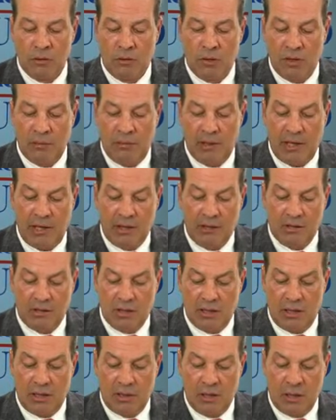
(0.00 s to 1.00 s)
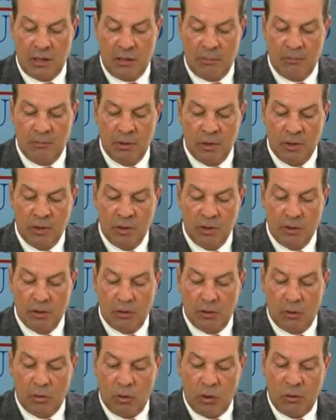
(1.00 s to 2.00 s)
D-bags. And,
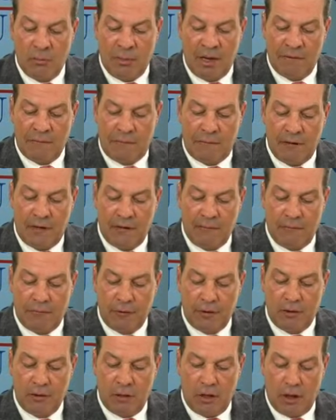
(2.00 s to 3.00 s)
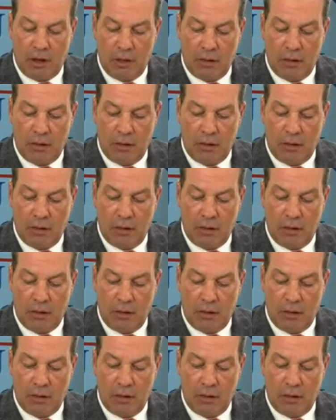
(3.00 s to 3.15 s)
you know, one of my favorite